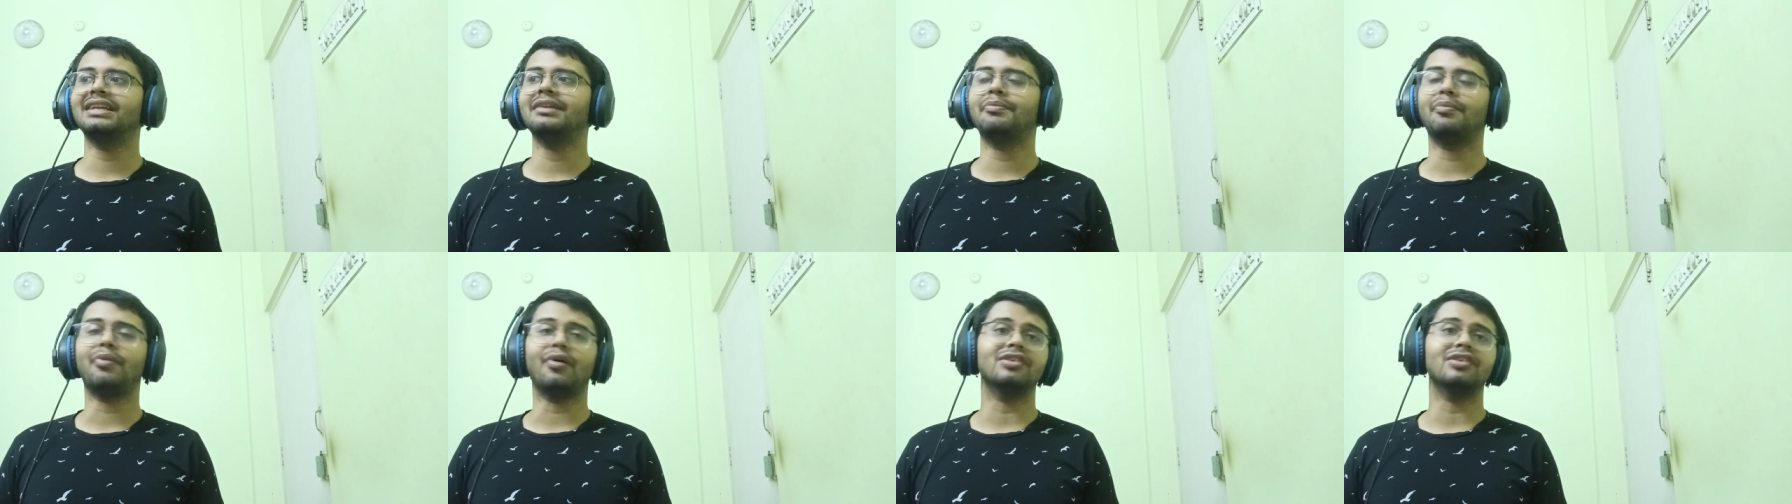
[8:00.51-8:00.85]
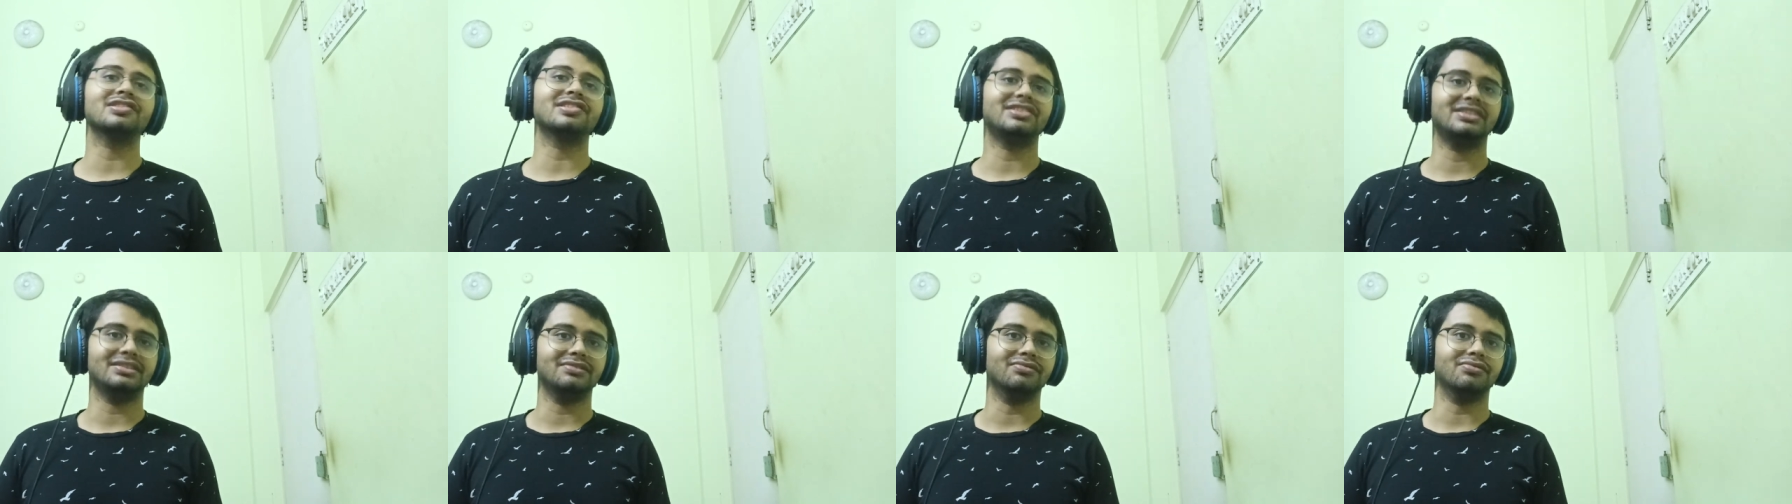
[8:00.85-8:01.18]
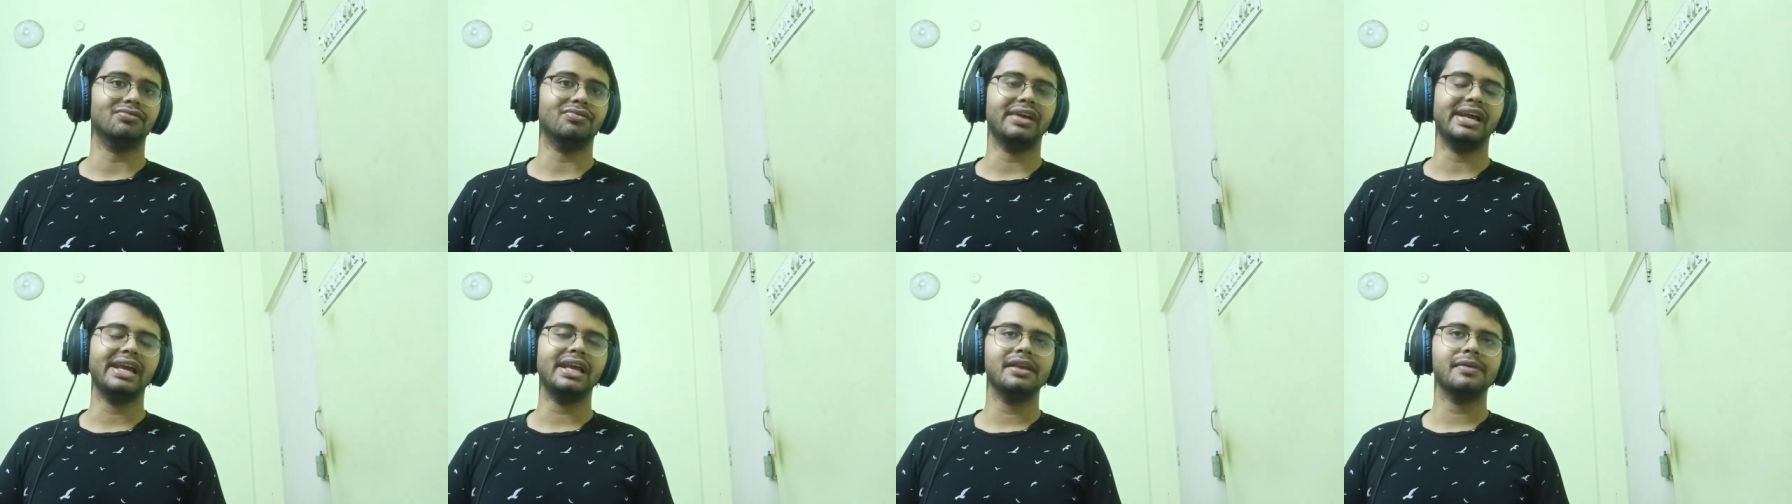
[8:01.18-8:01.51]
like in a
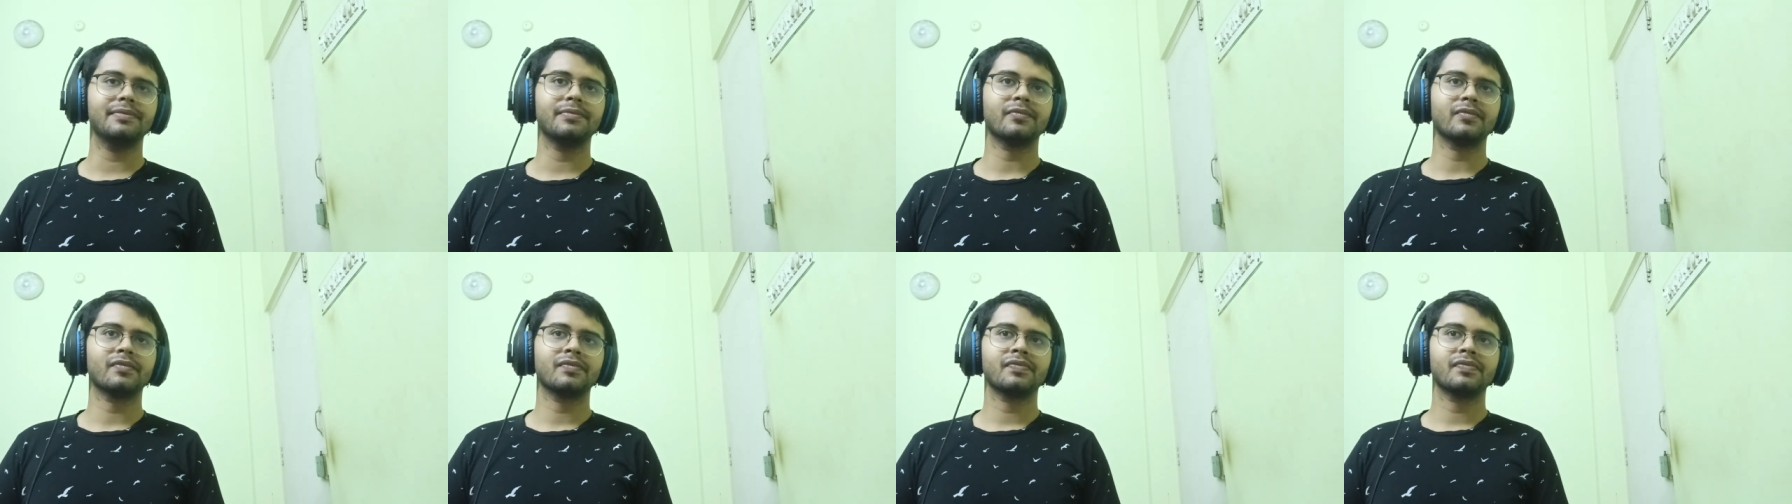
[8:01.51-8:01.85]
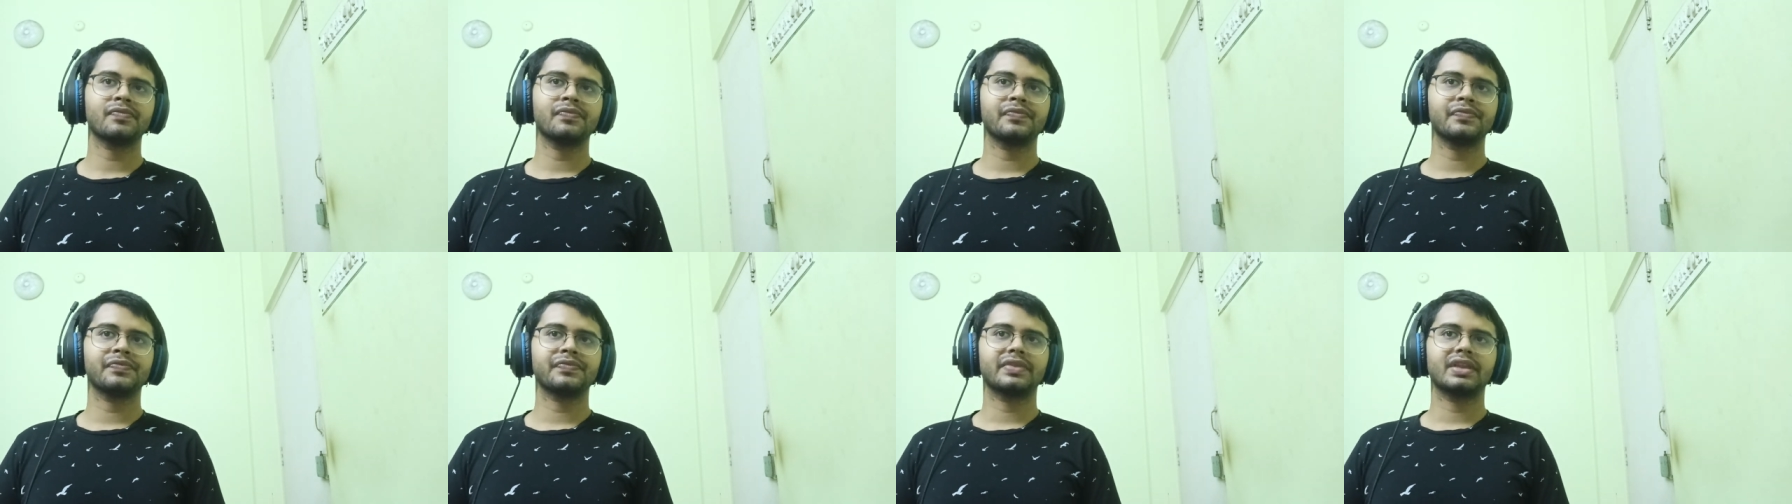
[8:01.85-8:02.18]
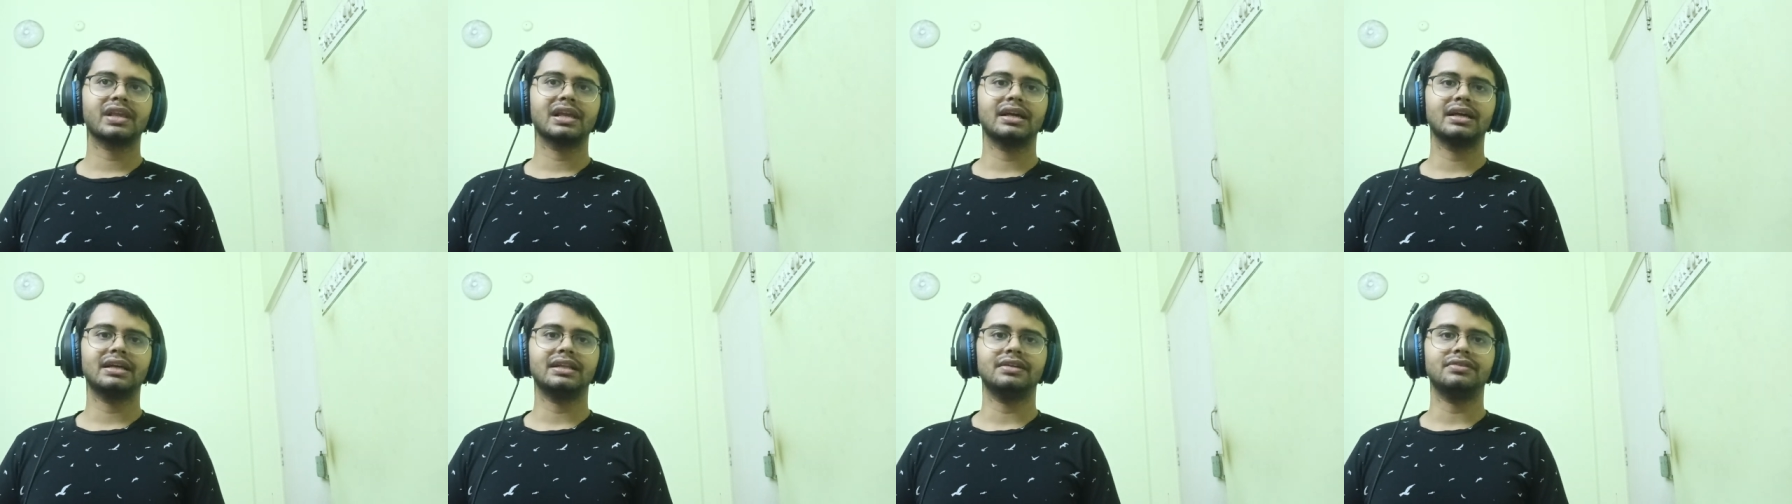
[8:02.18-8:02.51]
positive way
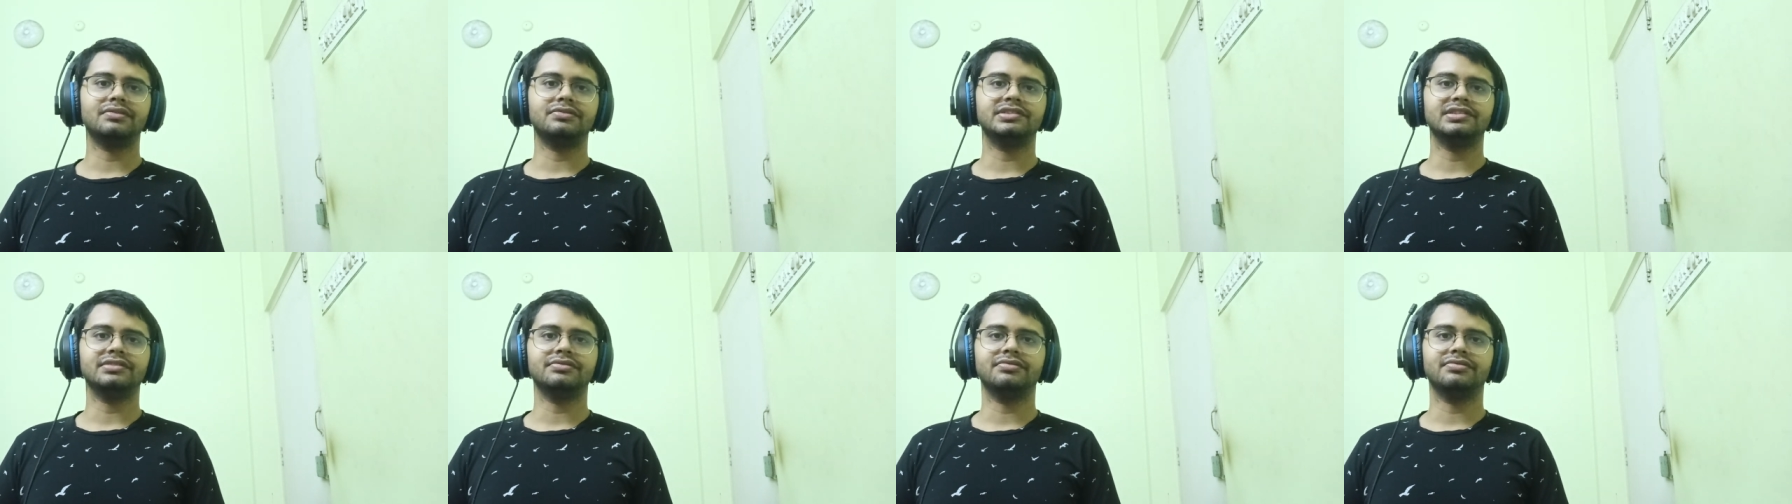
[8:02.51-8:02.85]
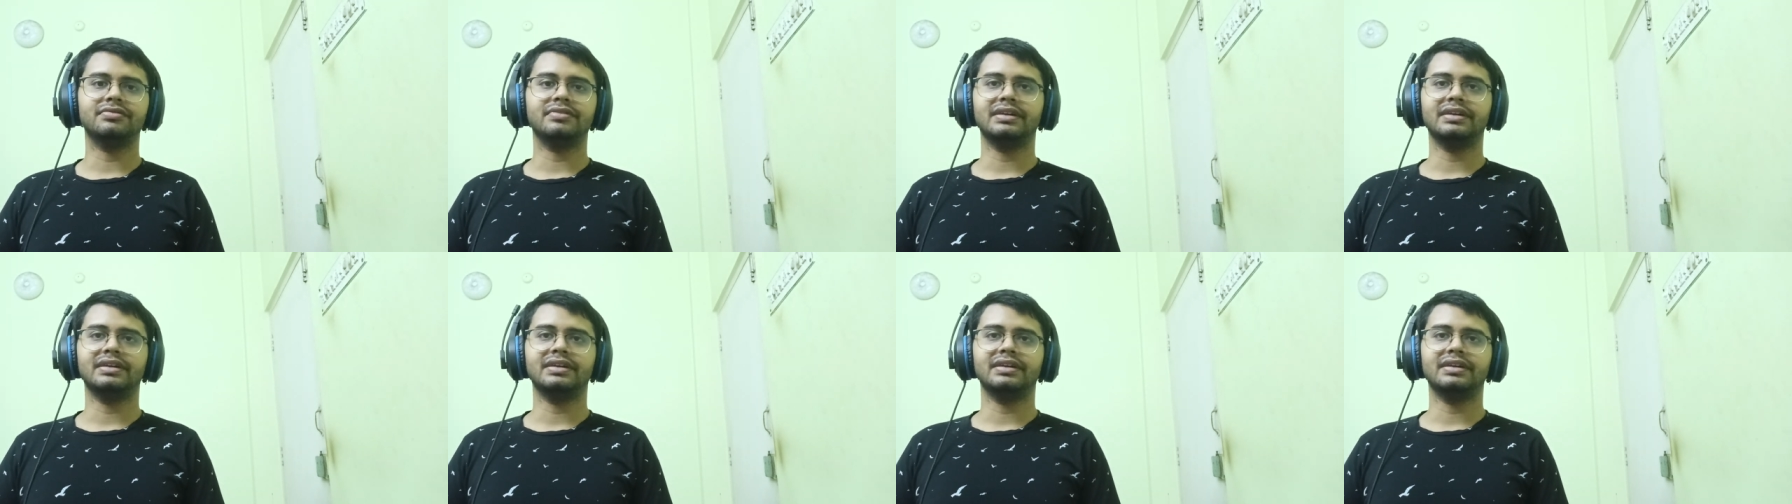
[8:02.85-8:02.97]
and